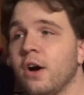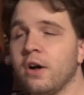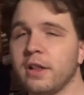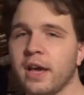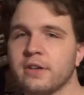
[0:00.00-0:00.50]

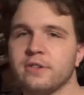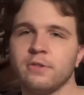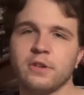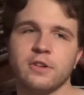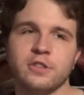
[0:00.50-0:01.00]
All the actors
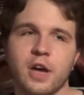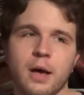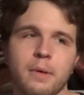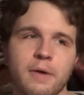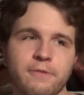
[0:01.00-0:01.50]
do a good
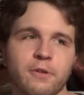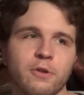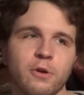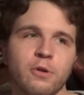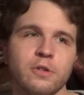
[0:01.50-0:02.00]
job. I feel
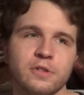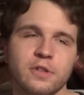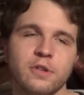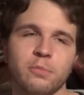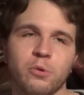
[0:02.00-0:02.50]
Cole is a
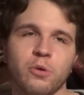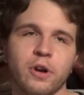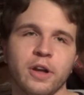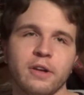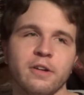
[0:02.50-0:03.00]
little
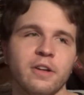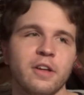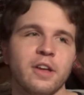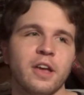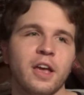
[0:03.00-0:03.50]
boring,
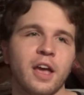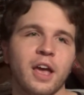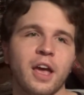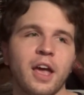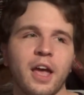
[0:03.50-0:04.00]

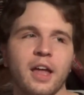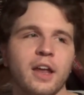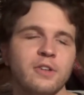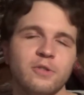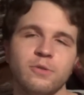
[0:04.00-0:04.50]
and
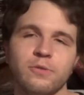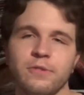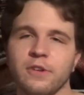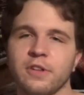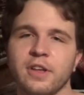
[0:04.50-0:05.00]
I do
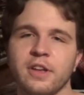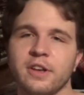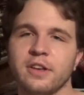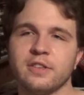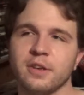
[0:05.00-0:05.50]
feel that
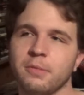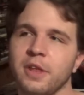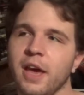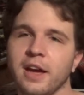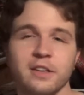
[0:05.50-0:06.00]
some of
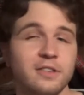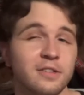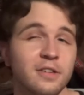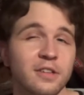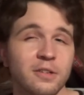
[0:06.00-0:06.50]
the actors
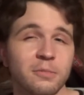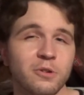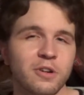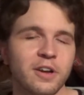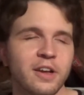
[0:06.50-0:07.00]
are a little
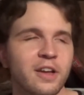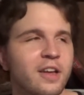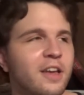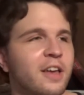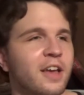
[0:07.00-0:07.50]
boring.
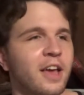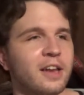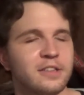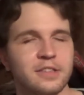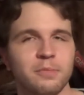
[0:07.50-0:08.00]
And
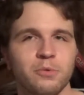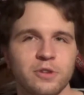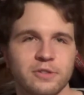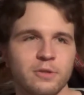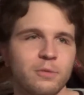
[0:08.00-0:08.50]
at some
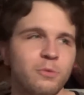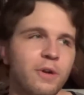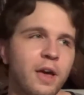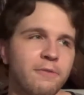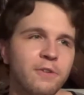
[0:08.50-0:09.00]
points through the
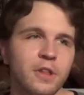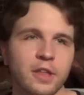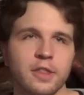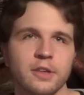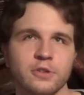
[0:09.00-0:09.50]
movie, I feel
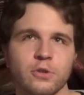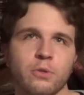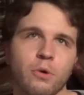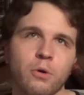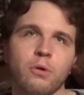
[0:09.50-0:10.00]
like things are
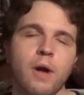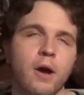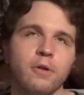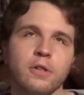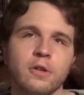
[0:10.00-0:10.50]
thrown
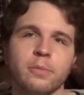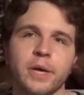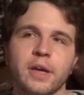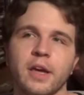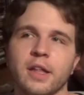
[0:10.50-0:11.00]
around a little
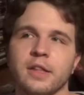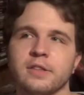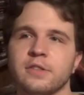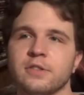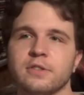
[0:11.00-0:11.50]
bit, and
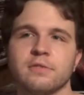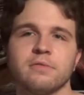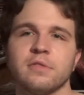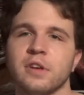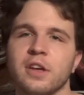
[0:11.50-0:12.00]
it's just
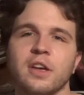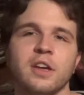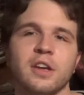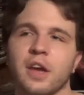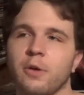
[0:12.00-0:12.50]

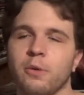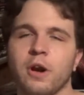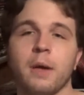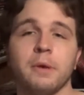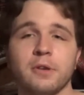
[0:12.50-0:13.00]
kind of
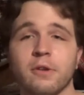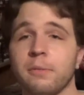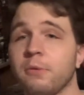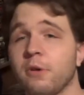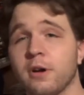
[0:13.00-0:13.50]
weird. I mean, don't get
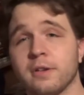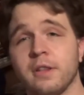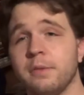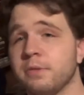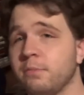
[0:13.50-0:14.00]
me wrong, it's
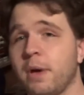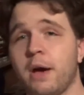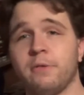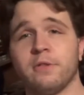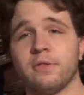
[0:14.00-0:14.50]
leaps and
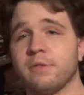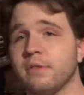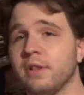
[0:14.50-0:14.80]
bounds